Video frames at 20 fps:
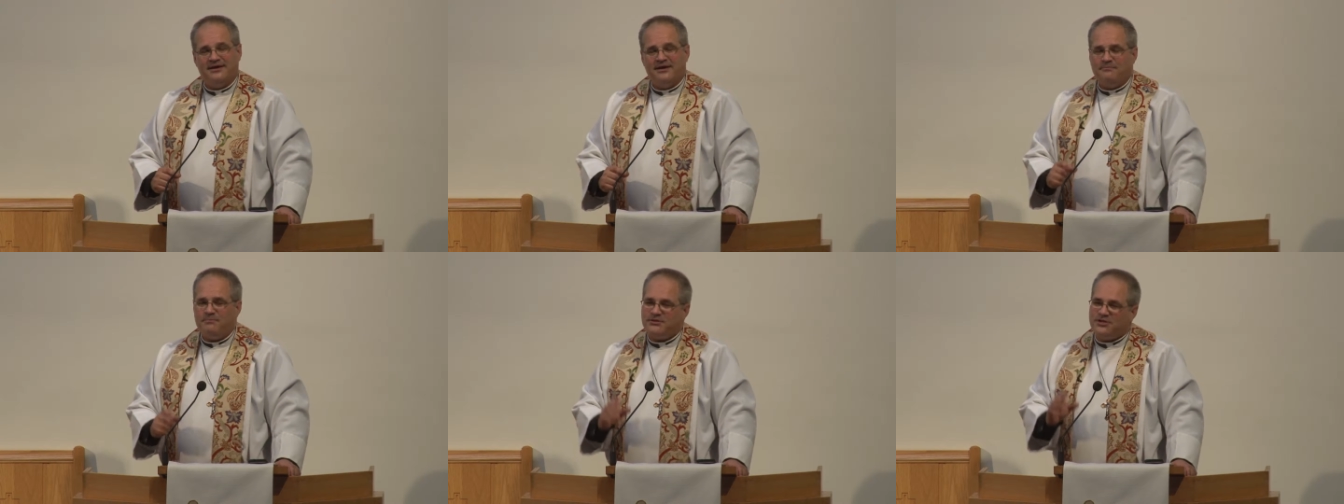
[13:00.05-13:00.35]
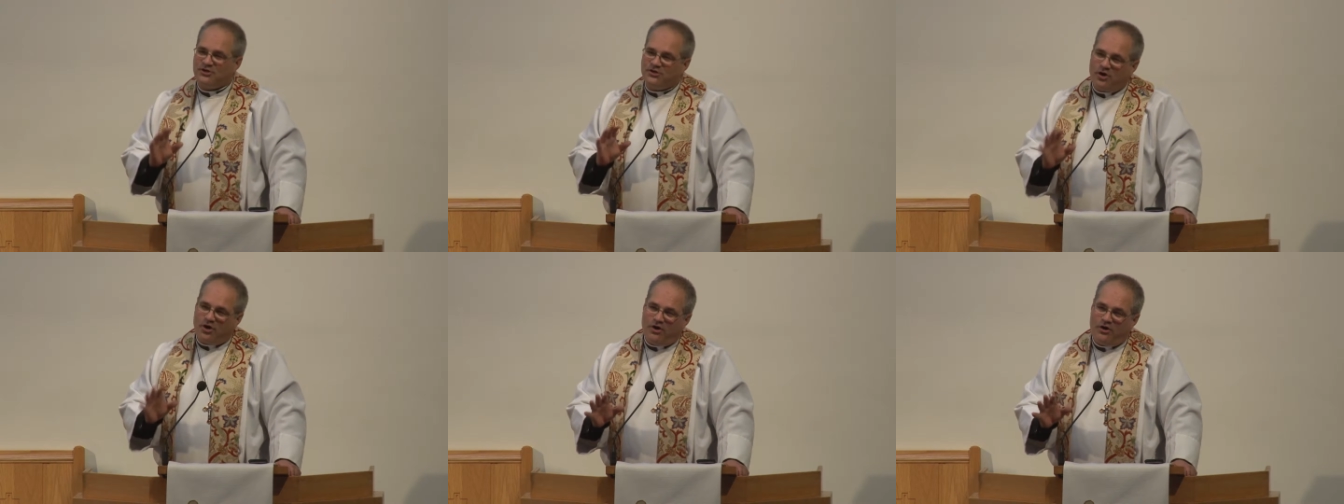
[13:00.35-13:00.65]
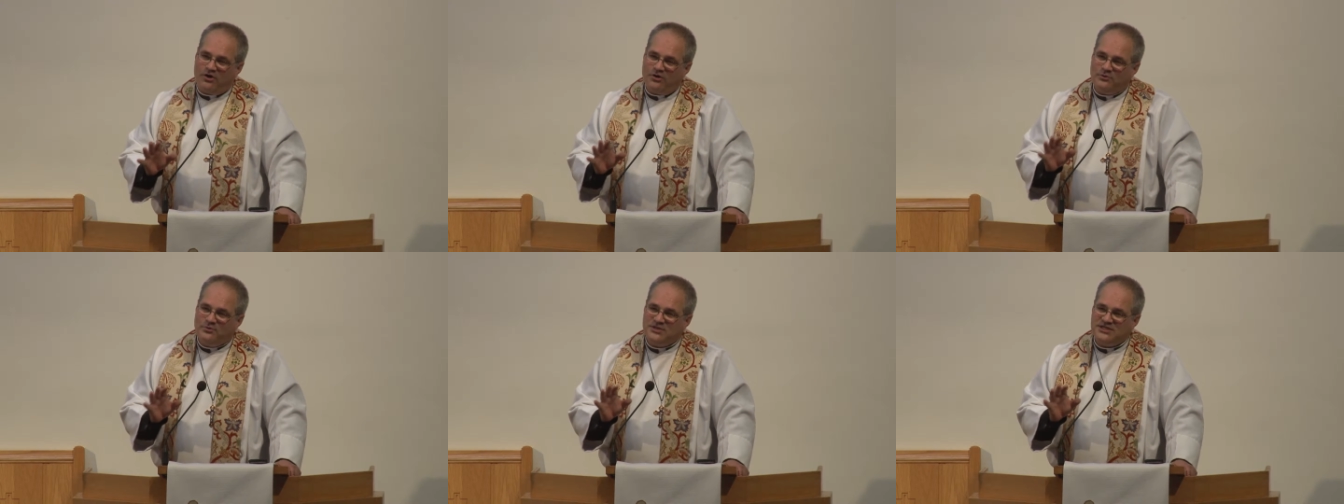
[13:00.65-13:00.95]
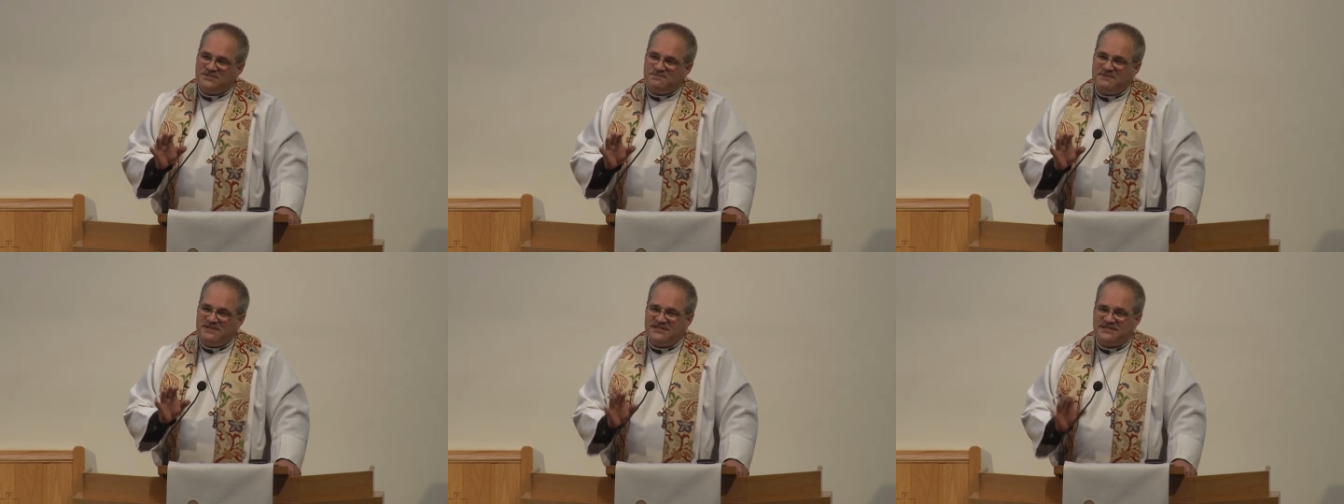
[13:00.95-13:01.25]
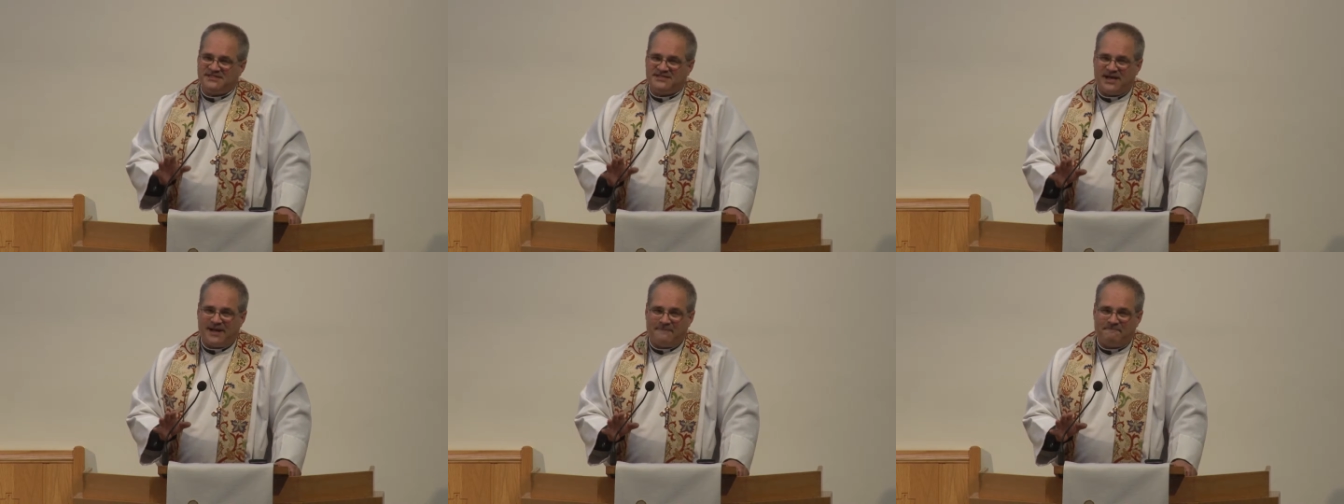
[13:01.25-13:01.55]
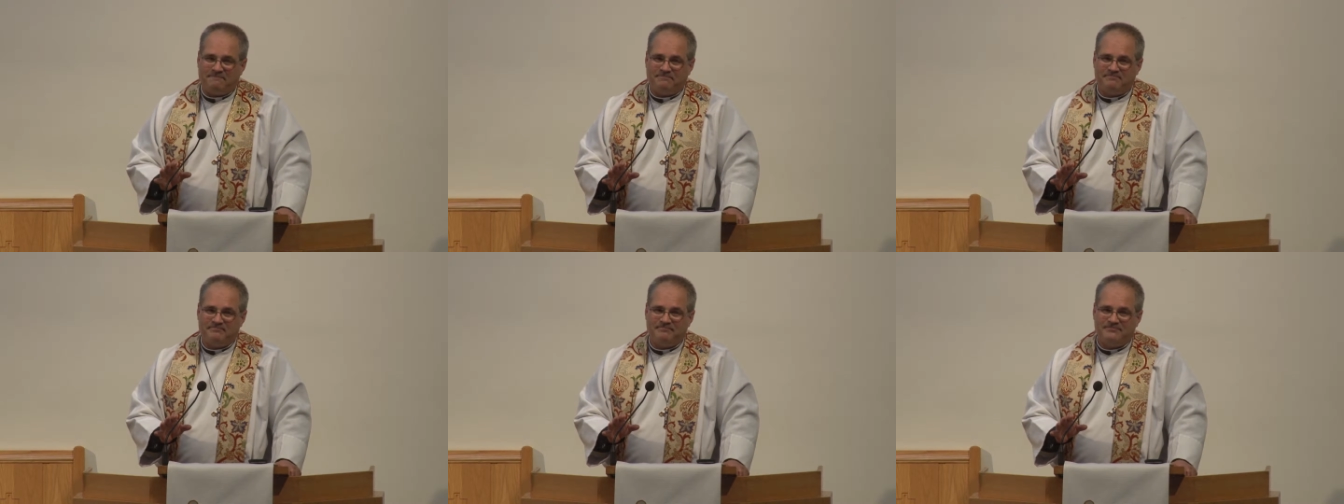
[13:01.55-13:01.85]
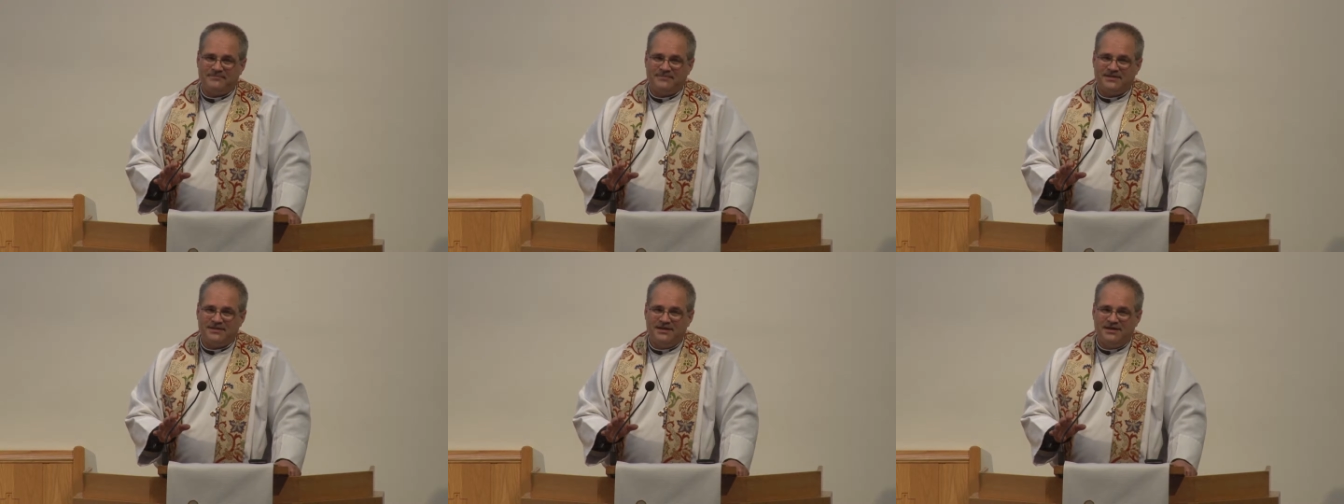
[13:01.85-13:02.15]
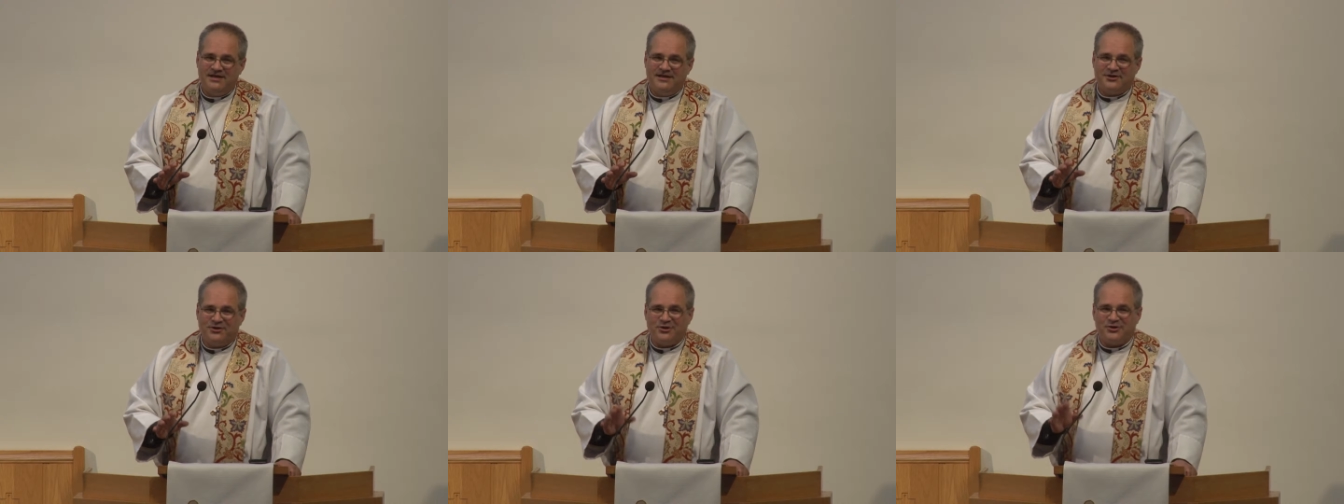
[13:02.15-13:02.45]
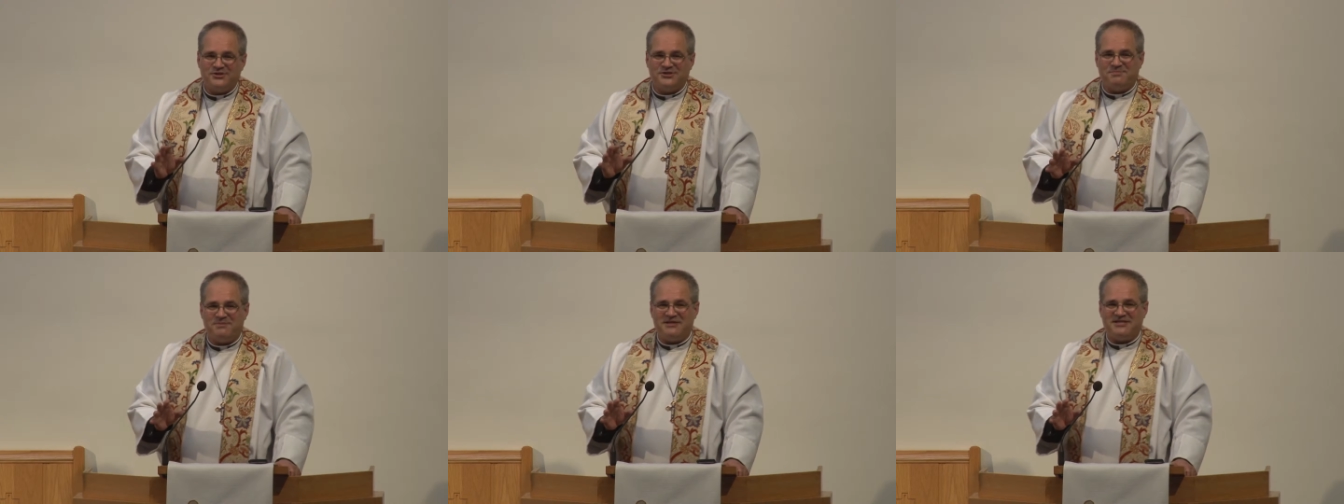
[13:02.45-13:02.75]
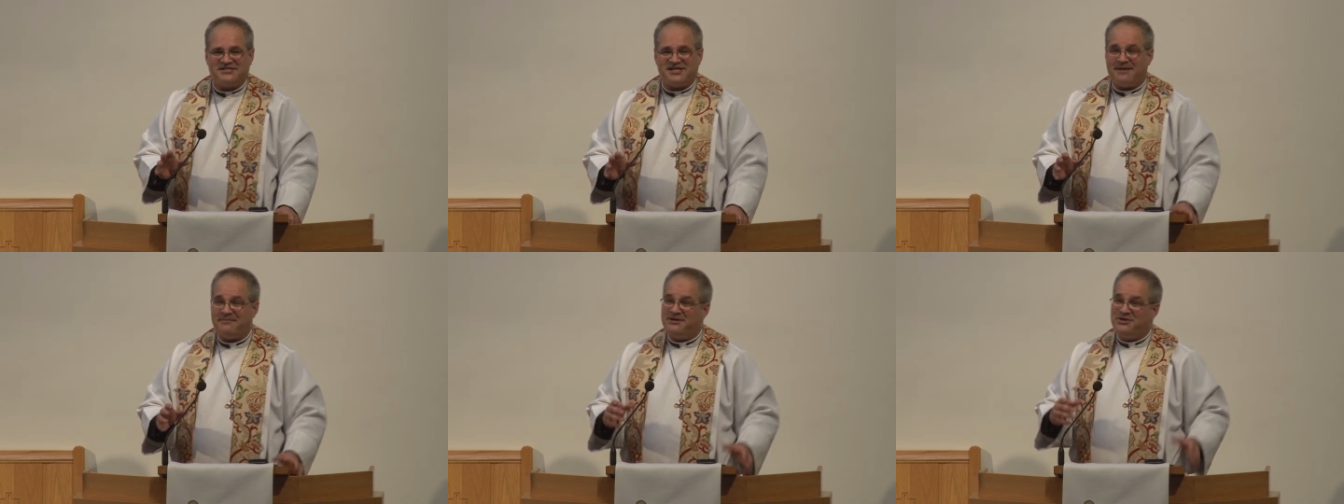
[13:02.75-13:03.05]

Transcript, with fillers: But there'd always be some There'd always be some,